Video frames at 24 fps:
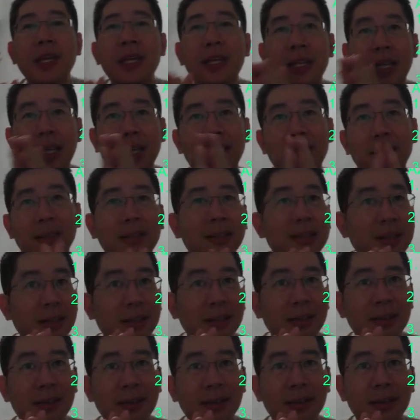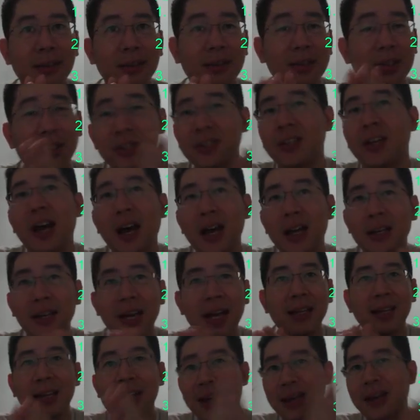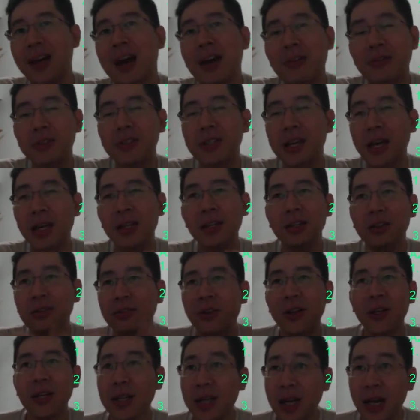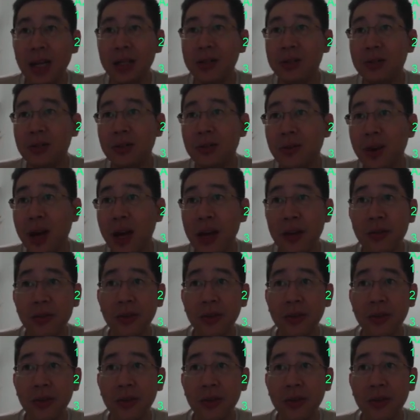Then the attack after that, you're finding it hard to survive.